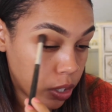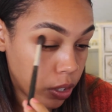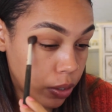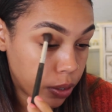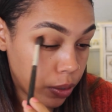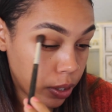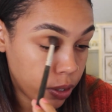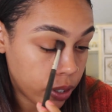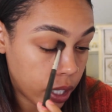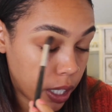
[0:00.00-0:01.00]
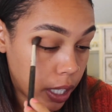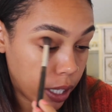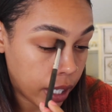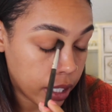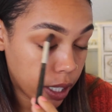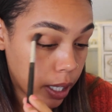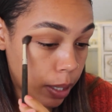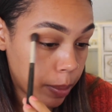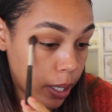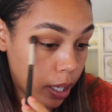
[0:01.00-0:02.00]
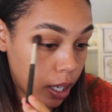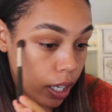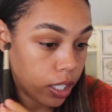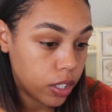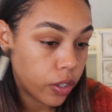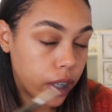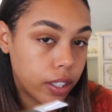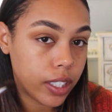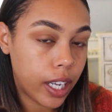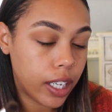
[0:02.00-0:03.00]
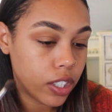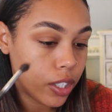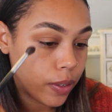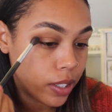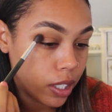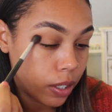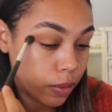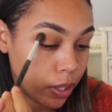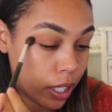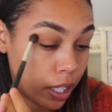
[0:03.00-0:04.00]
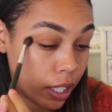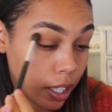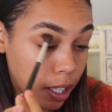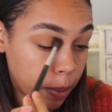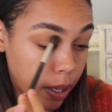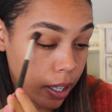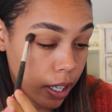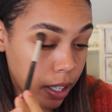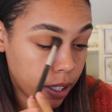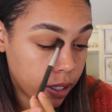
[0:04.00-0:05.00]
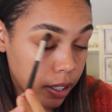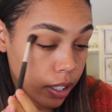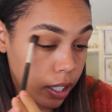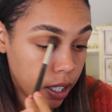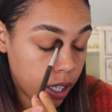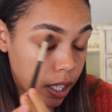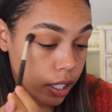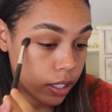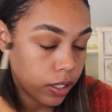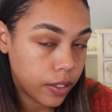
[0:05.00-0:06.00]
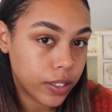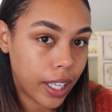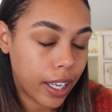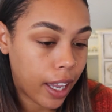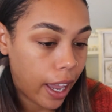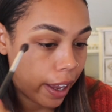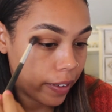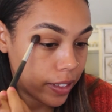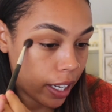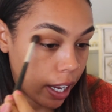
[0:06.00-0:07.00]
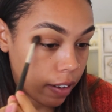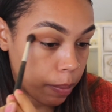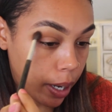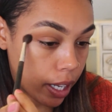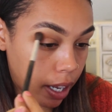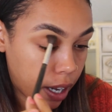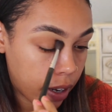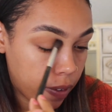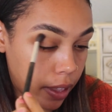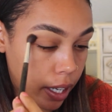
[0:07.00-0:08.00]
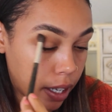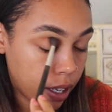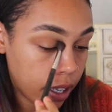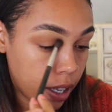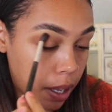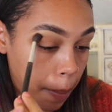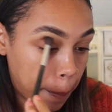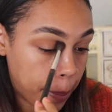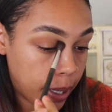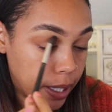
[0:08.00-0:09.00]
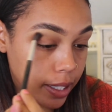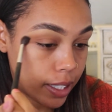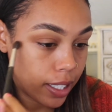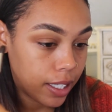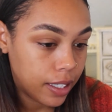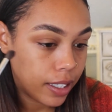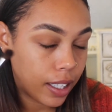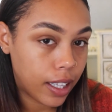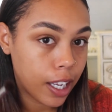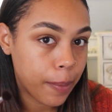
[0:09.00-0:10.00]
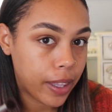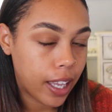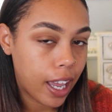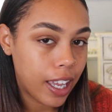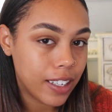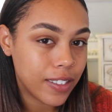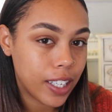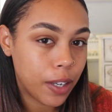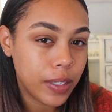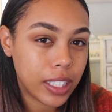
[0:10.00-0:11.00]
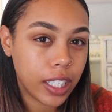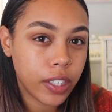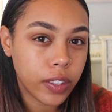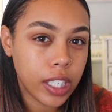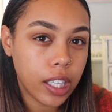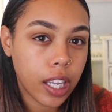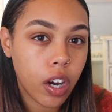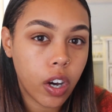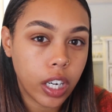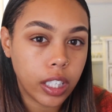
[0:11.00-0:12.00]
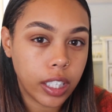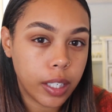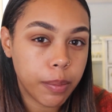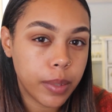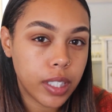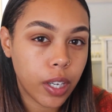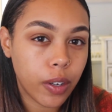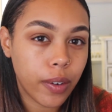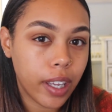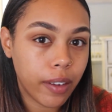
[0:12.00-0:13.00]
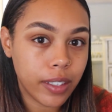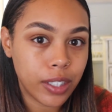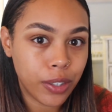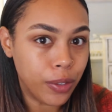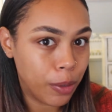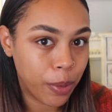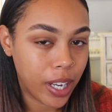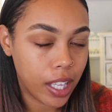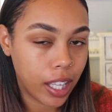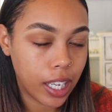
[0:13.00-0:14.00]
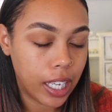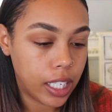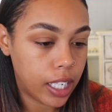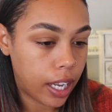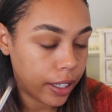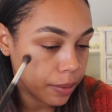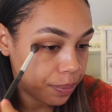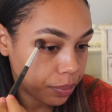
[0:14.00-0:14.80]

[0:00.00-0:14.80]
She was only using it at nighttime, and throughout the day she wasn't really thinking about it. So it was like out of sight, out of mind kind of thing. But the thing about that is it was literally like on a limb, so it was due to break like any day.